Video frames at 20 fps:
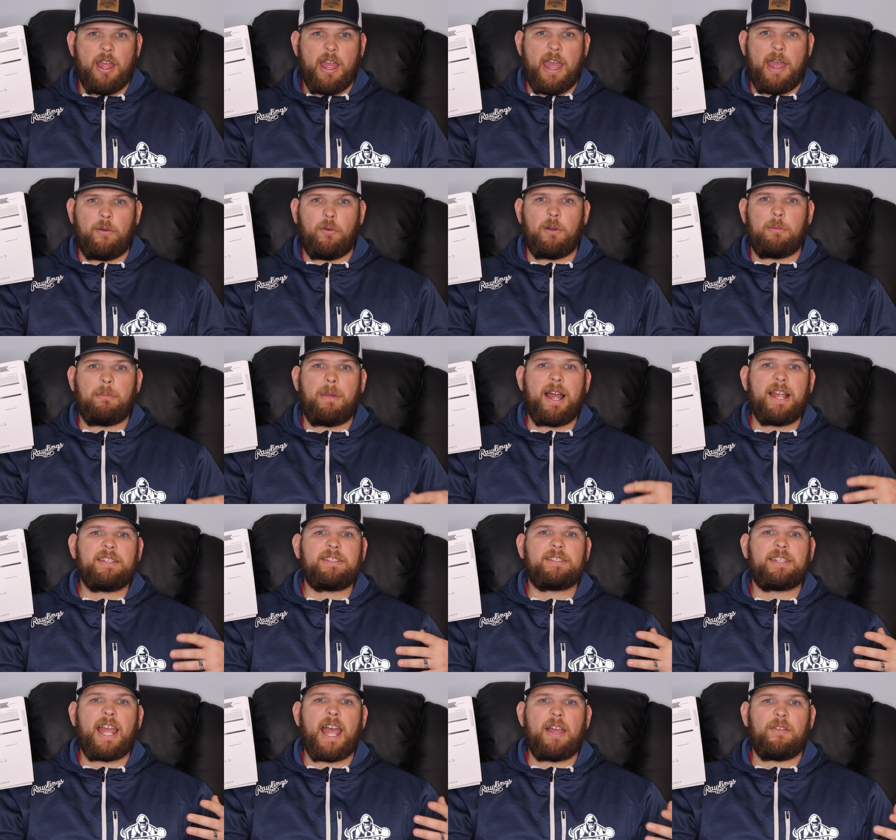And what my
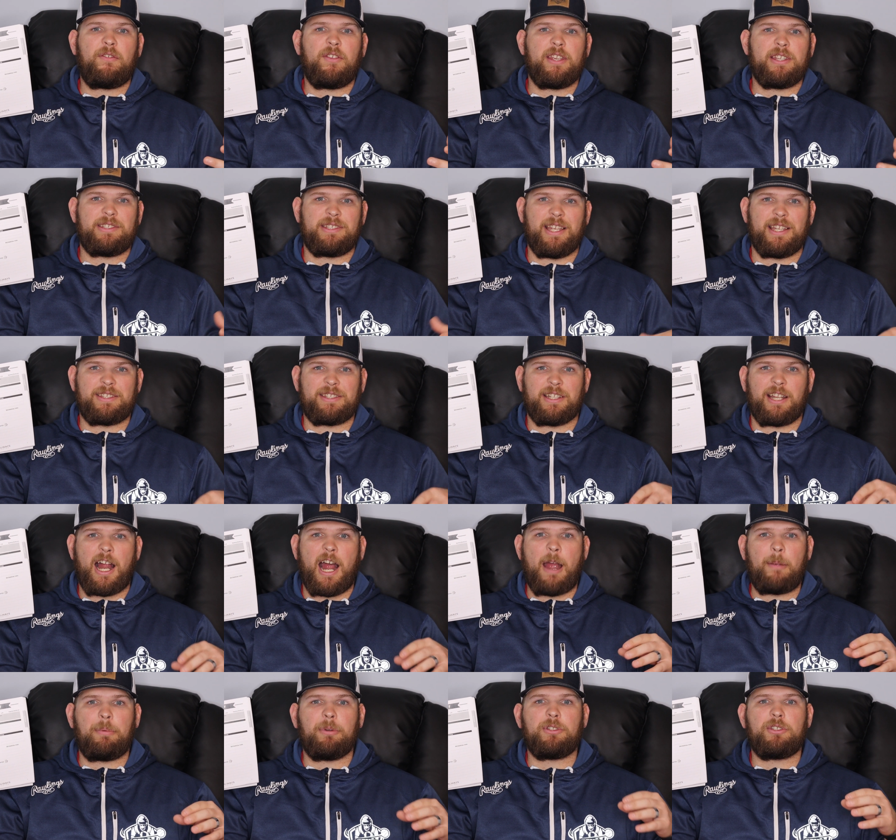staff is, it's an
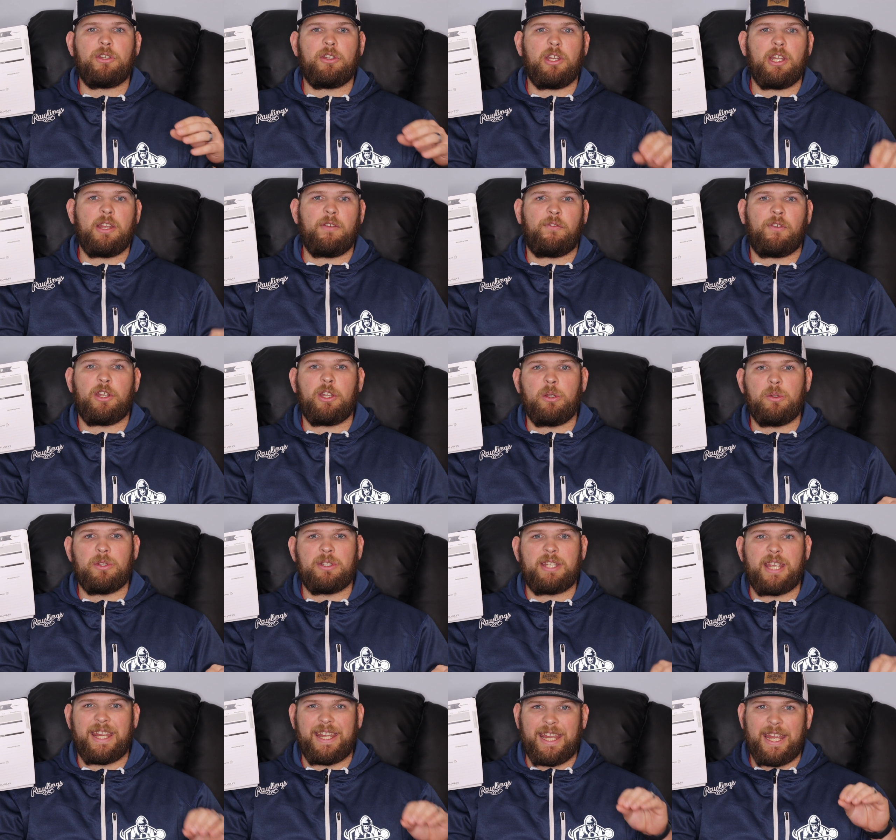opportunity for you to
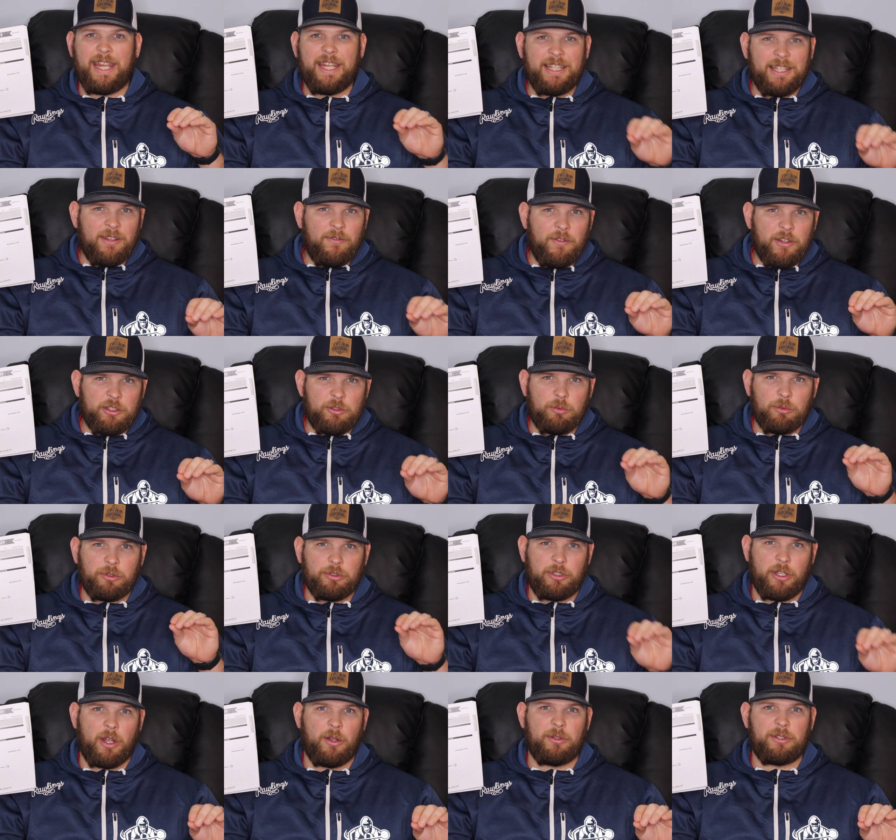take individual
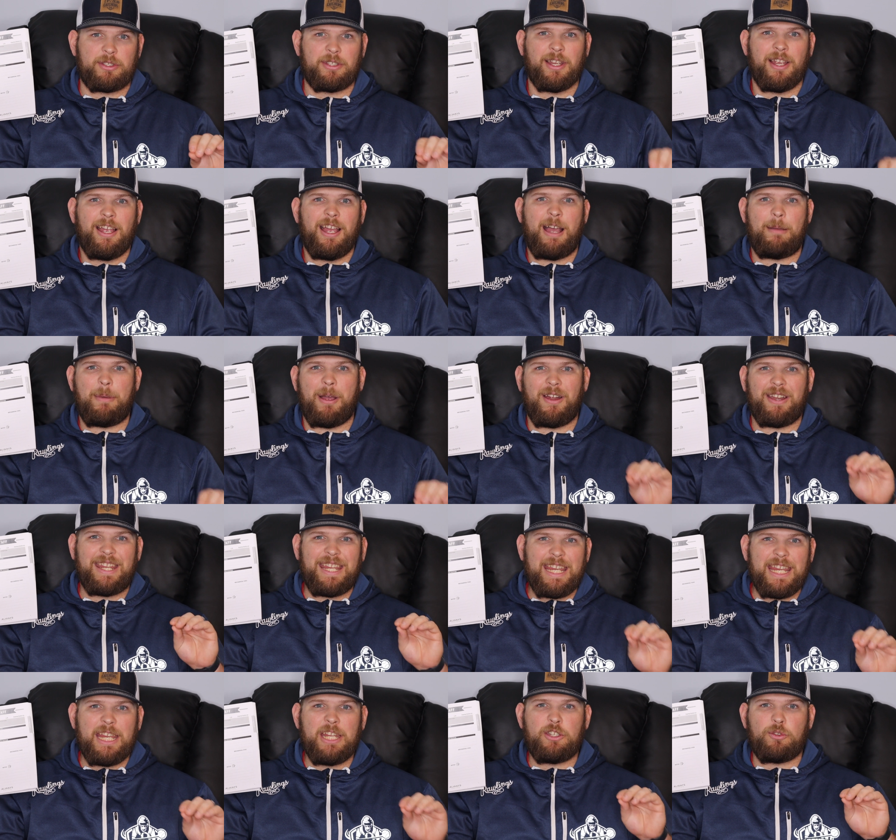notes about
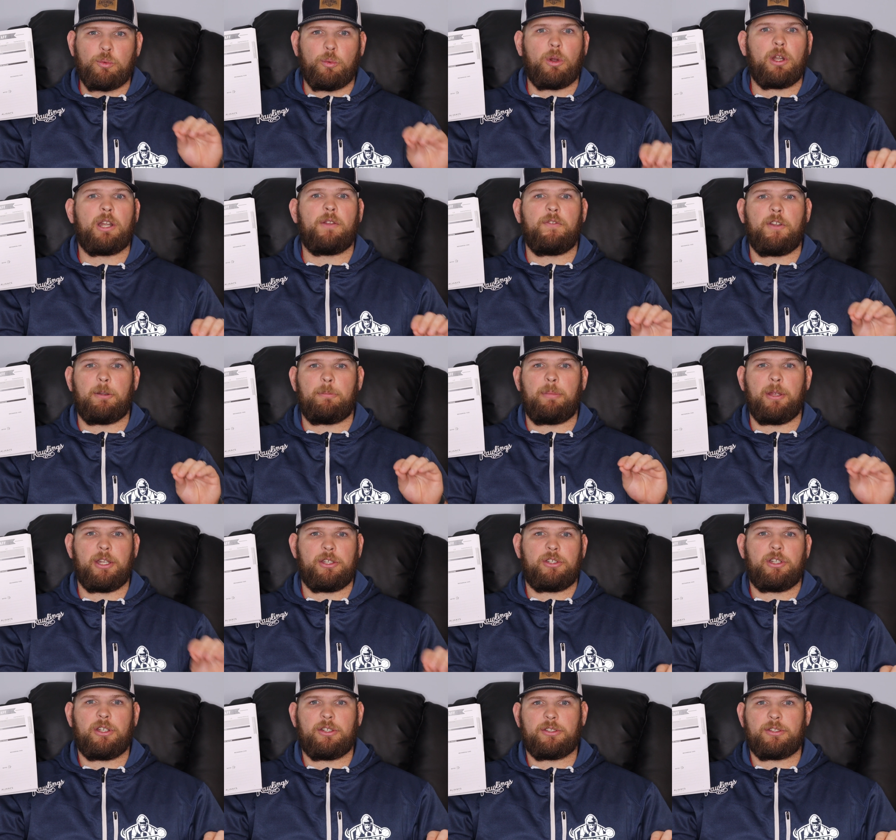each one of your
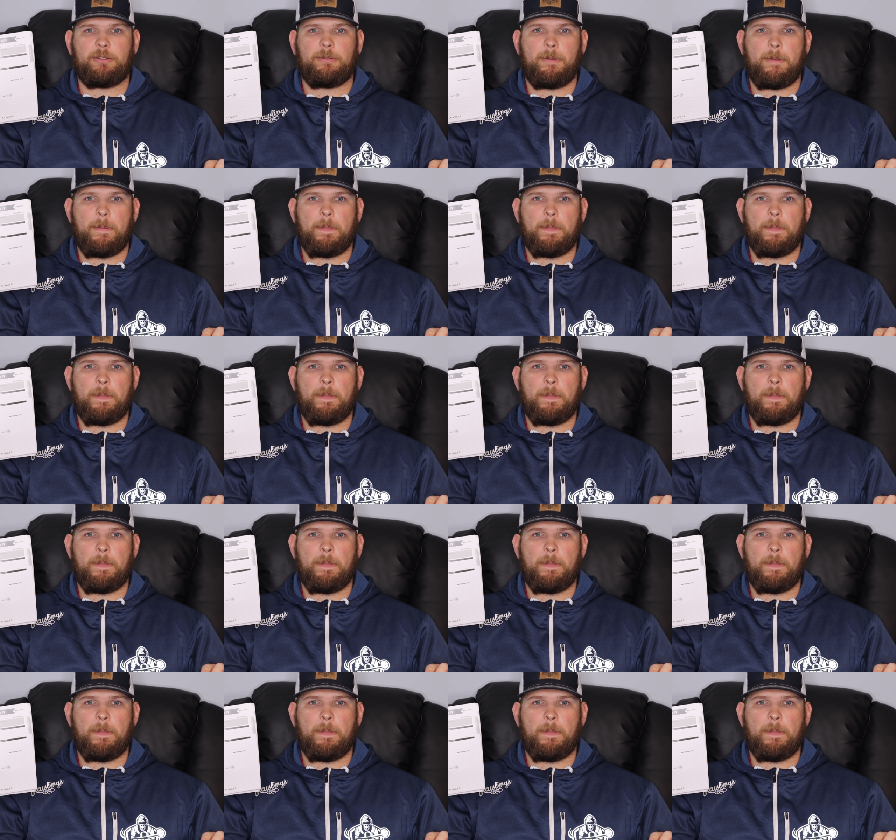pitchers.